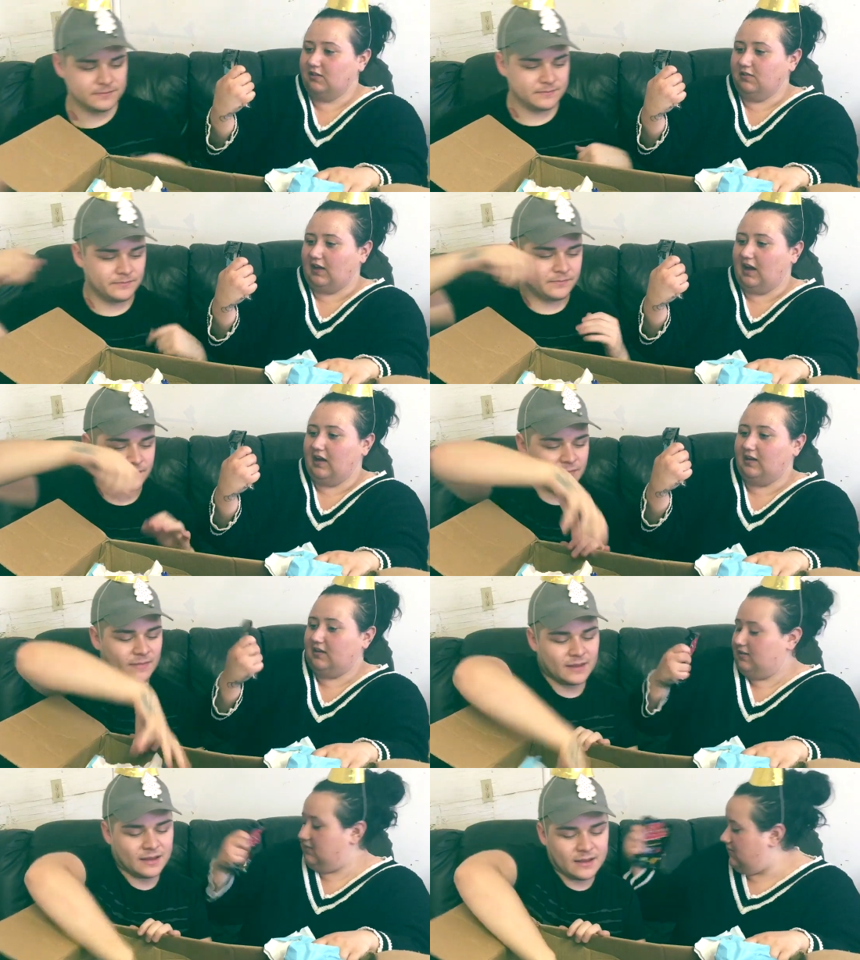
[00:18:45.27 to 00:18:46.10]
Speaker 1: knew
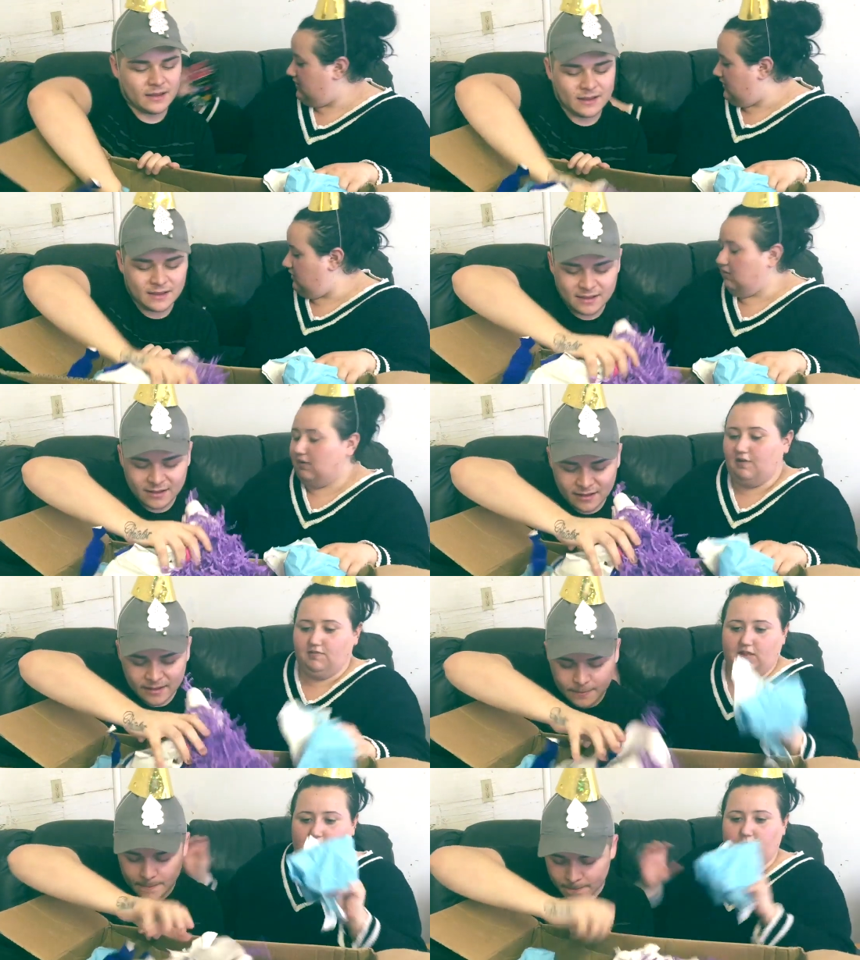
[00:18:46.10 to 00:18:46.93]
that. You know
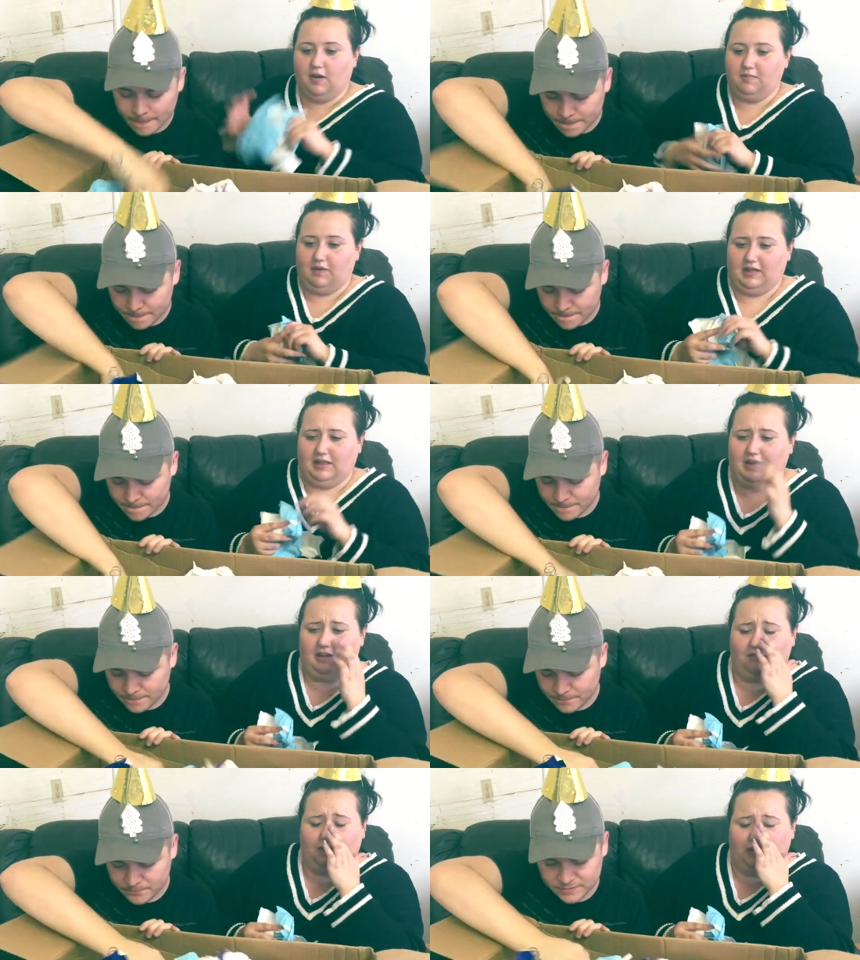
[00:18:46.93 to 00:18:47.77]
everything about my
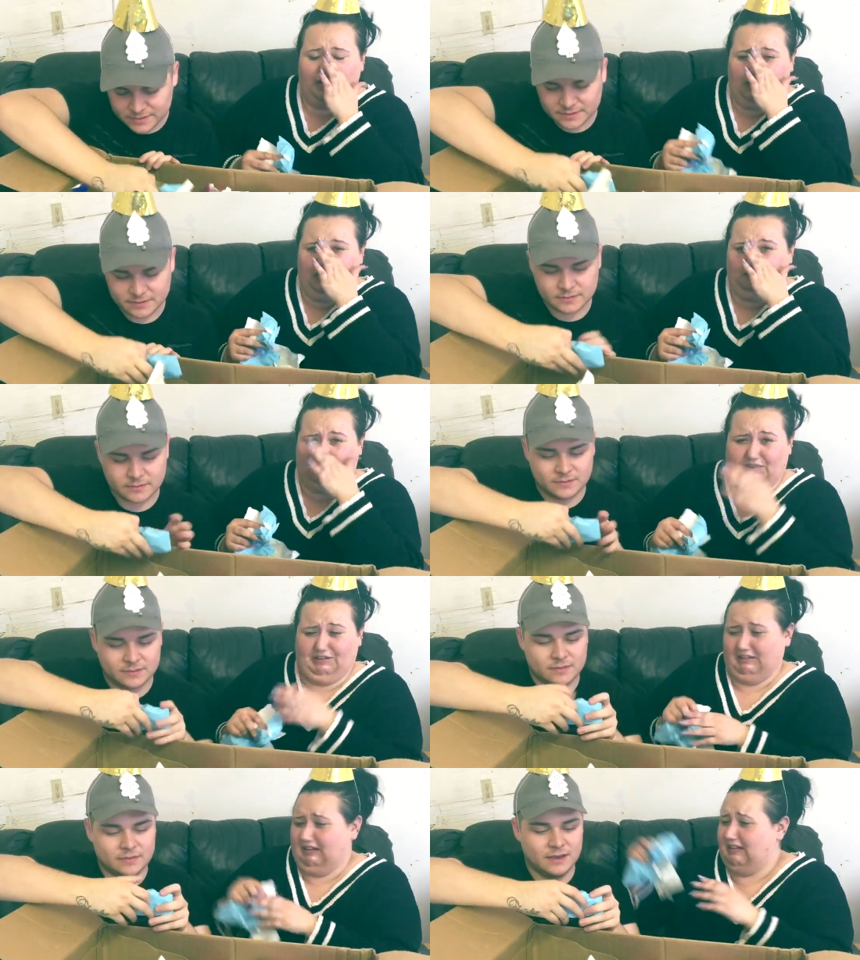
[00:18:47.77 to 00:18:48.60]
life, and I love
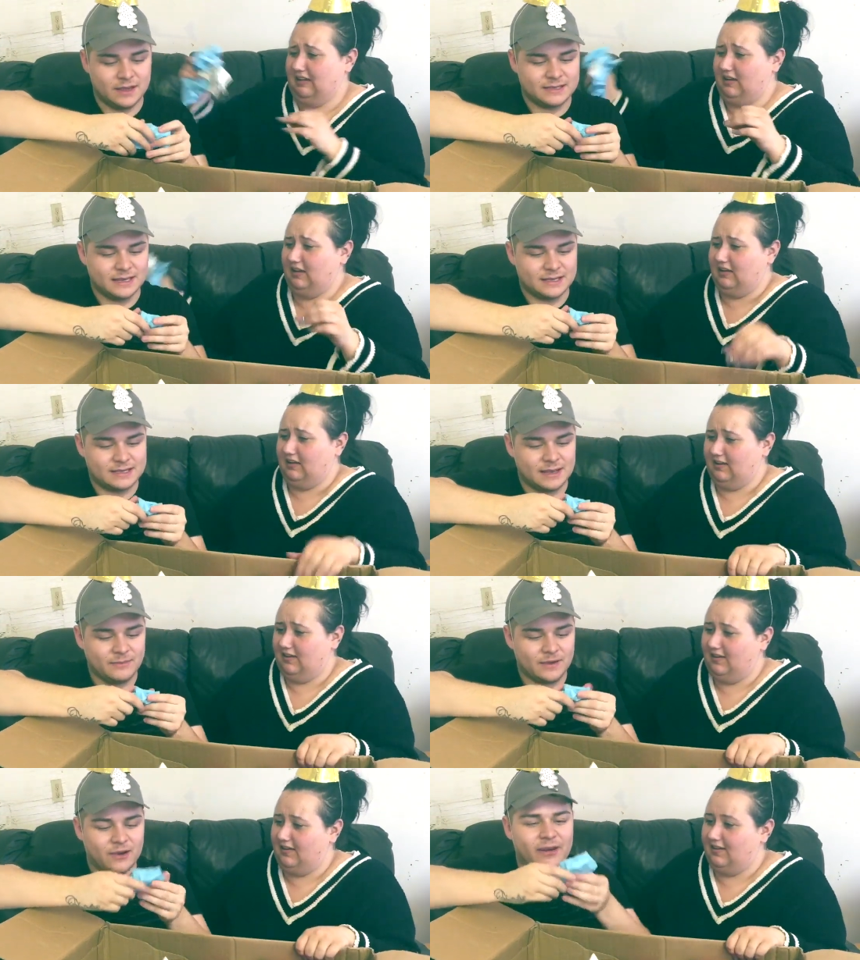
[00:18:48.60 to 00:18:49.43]
it.
Speaker 2: Is this
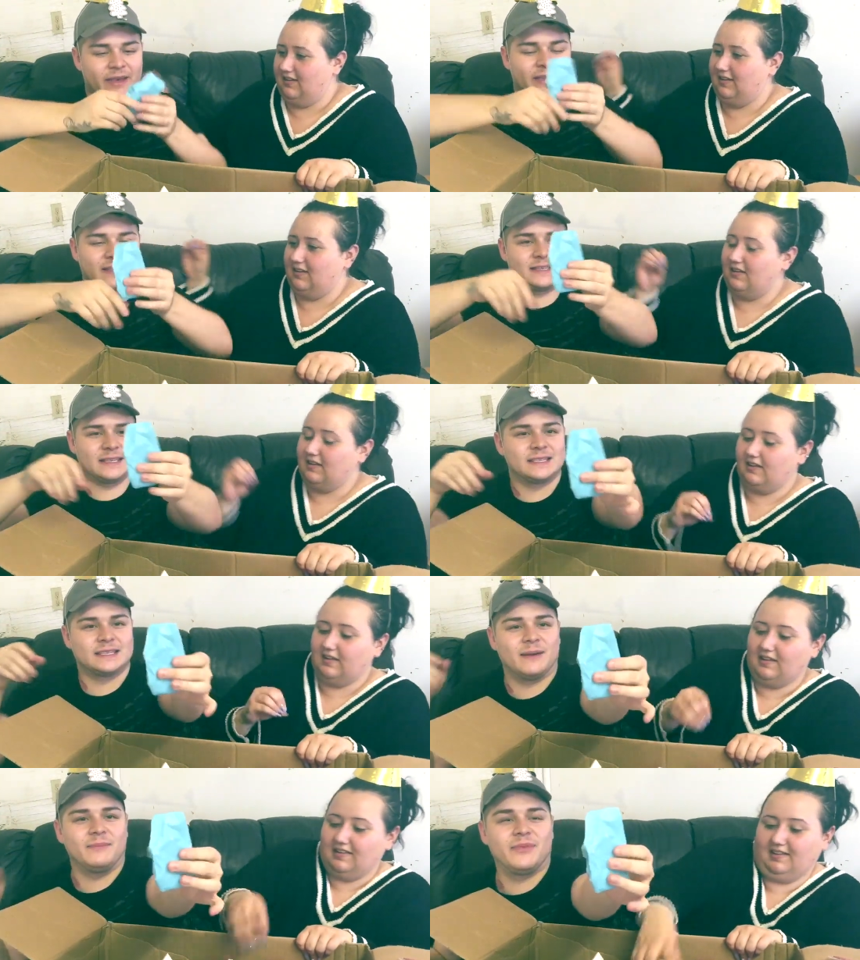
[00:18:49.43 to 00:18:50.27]
some? Oh yeah, that's
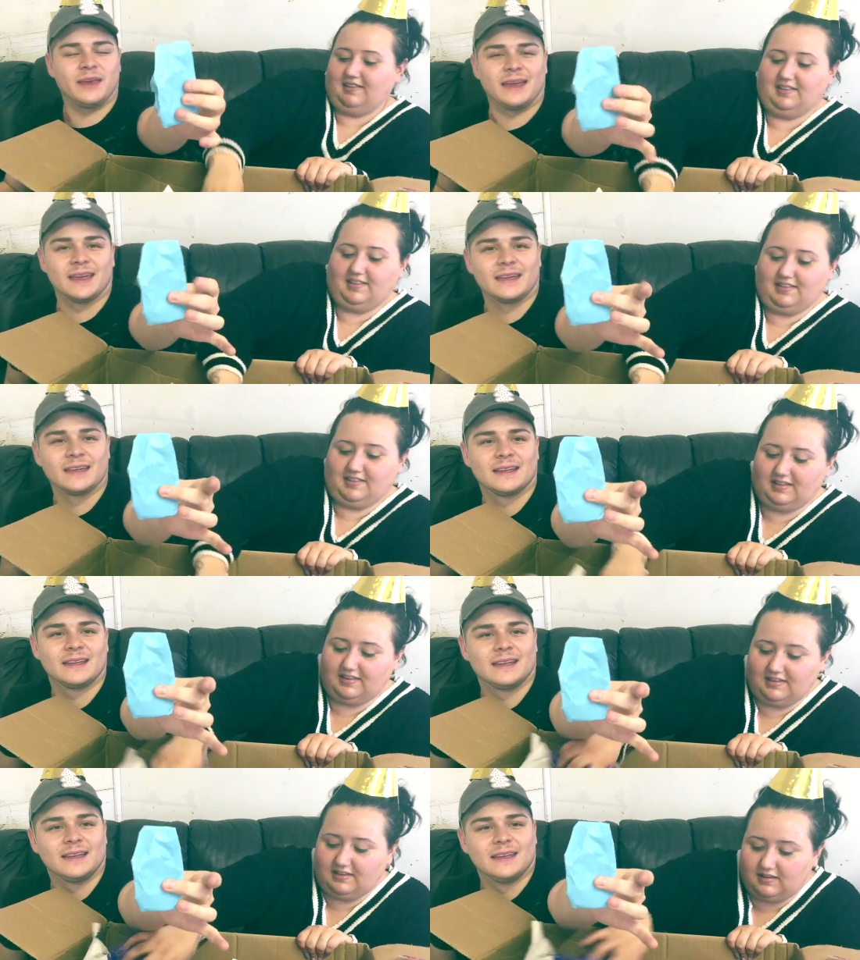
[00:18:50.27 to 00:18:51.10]
just something.
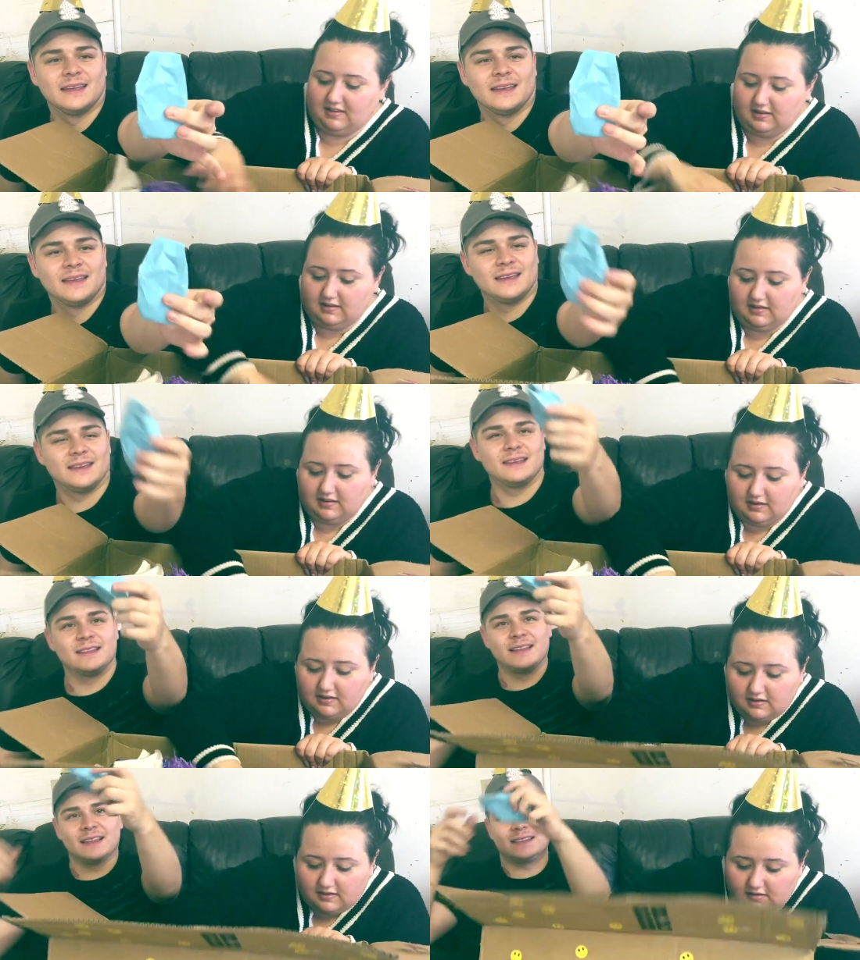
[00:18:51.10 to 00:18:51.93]

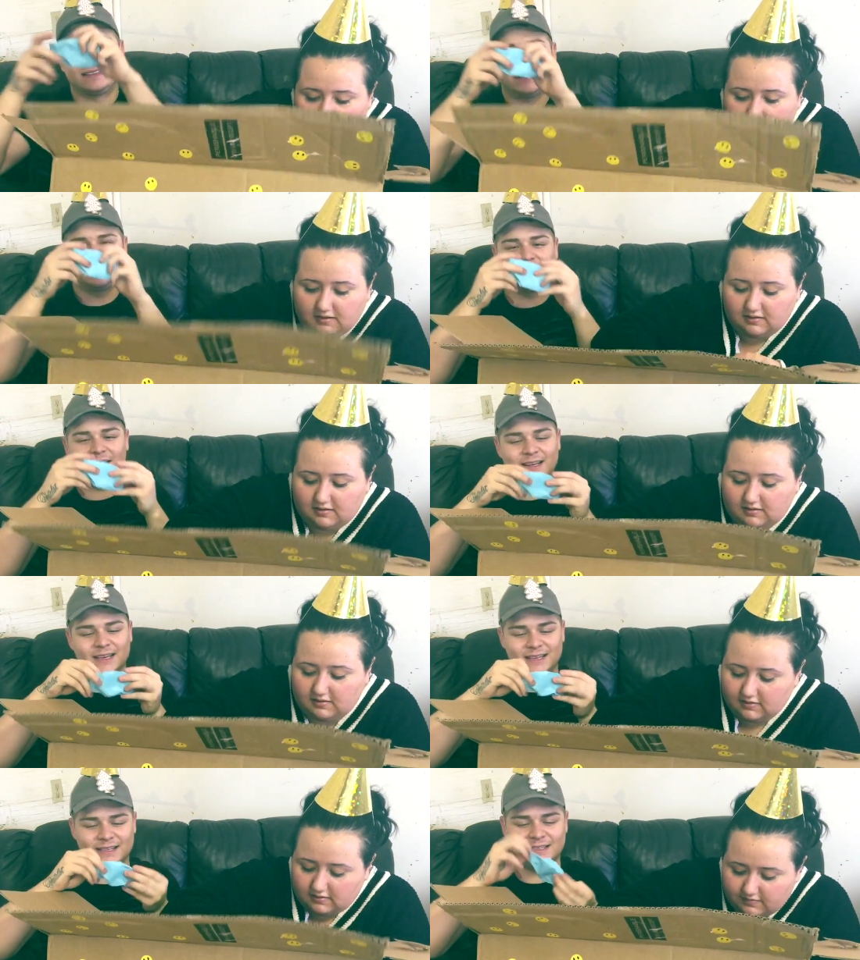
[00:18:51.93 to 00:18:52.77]
Let's see what it
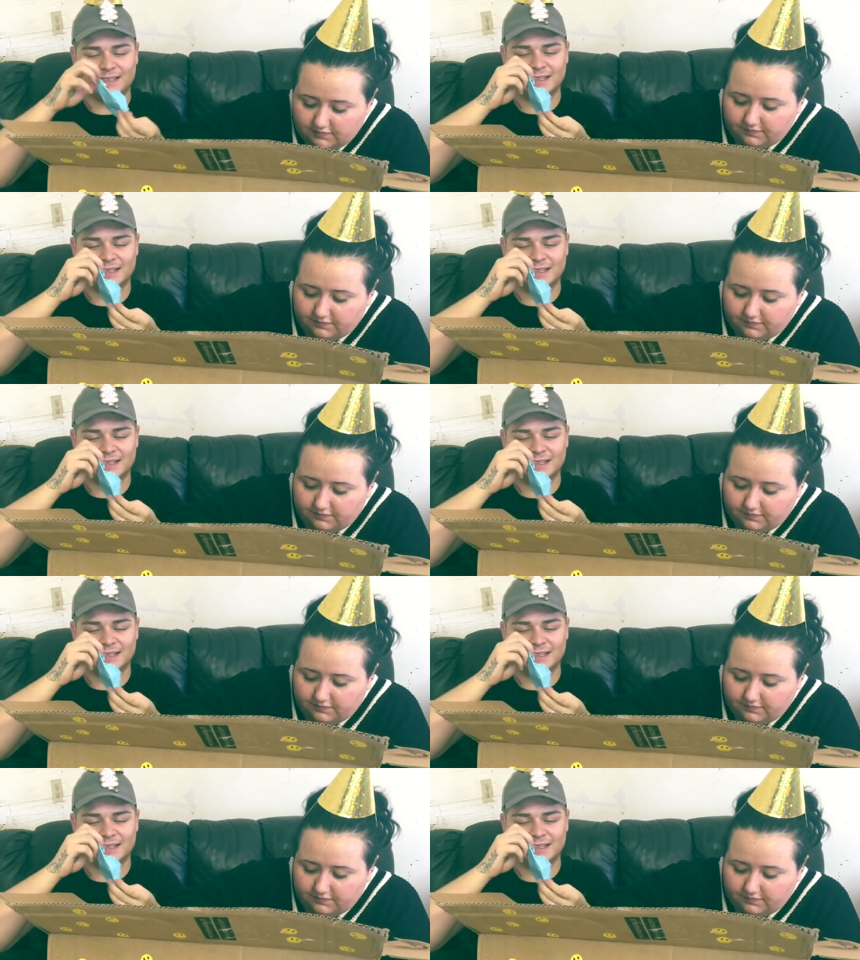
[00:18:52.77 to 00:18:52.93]
is.